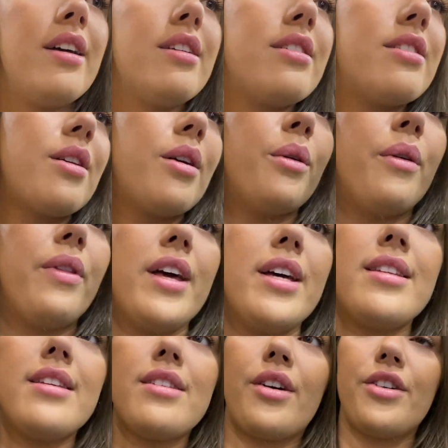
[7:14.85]
So
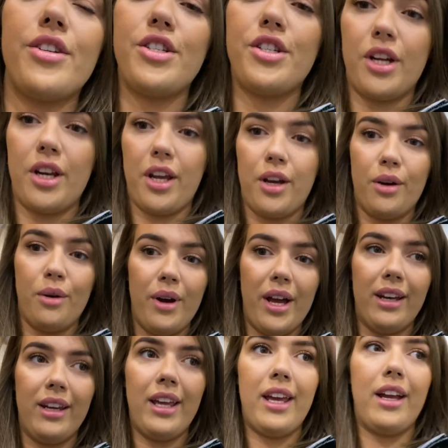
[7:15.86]
this is our studio
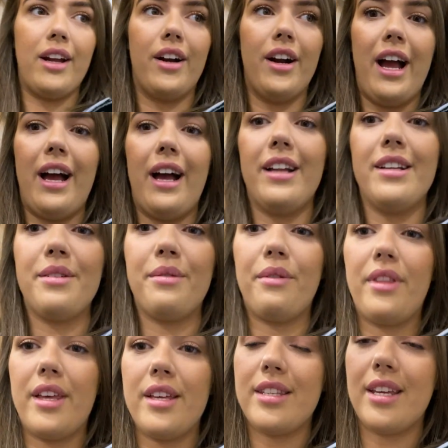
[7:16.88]
in here and
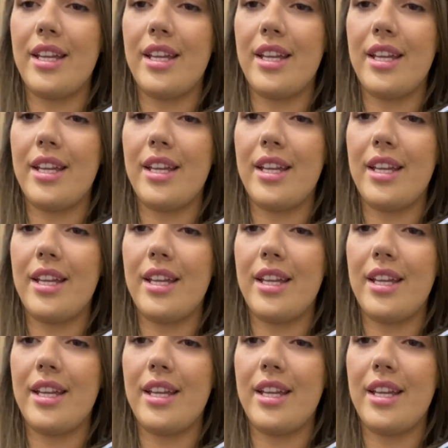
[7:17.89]
this